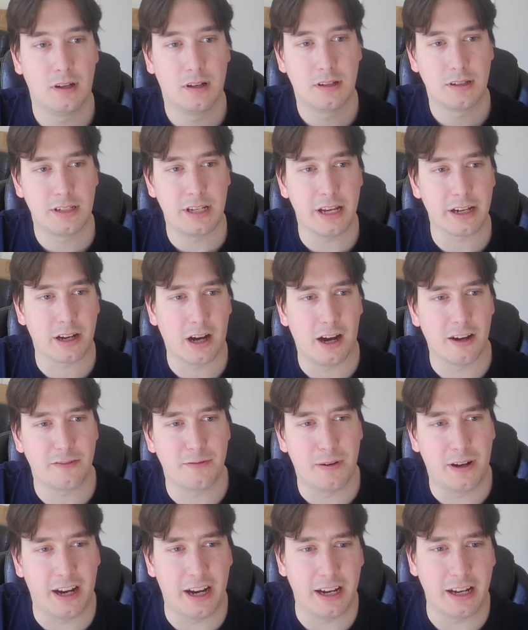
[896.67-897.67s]
take off
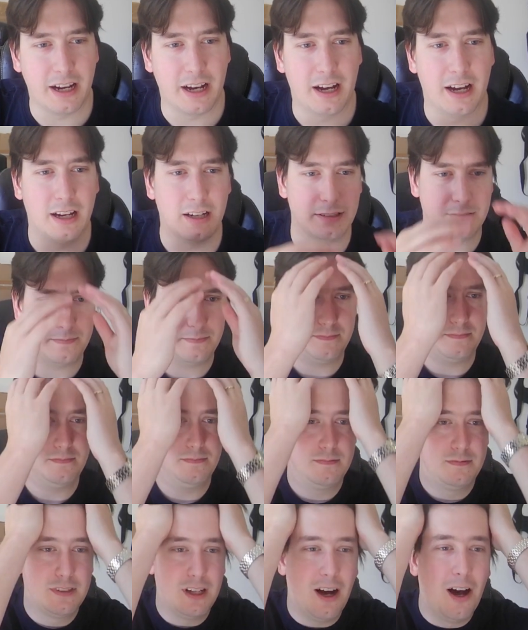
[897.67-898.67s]
my
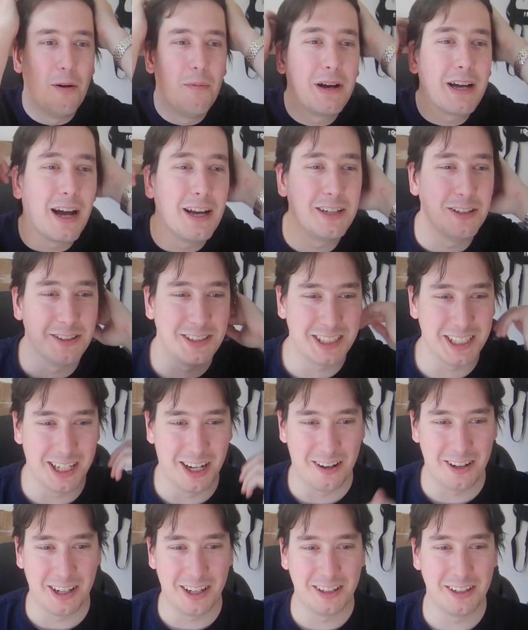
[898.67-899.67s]
oh my god, do you see
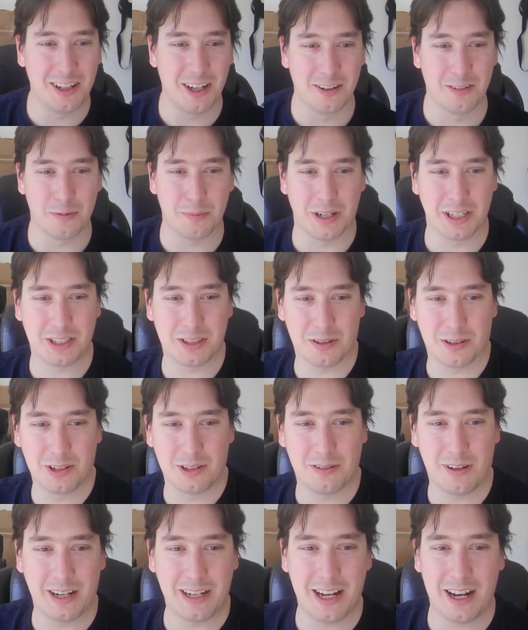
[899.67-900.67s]
Odin over my shoulder
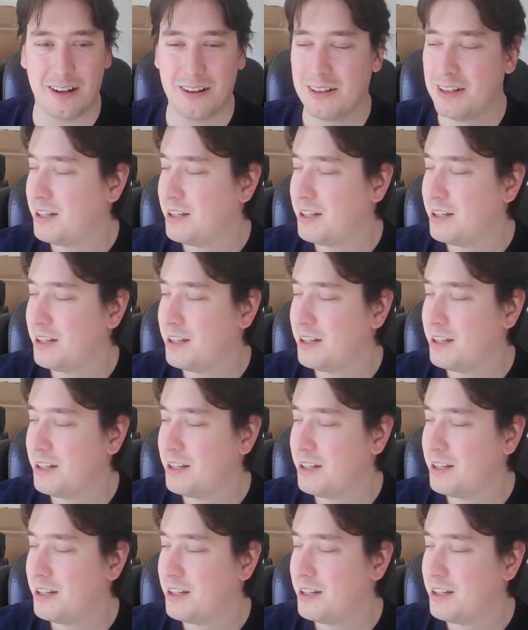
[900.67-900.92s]
right now?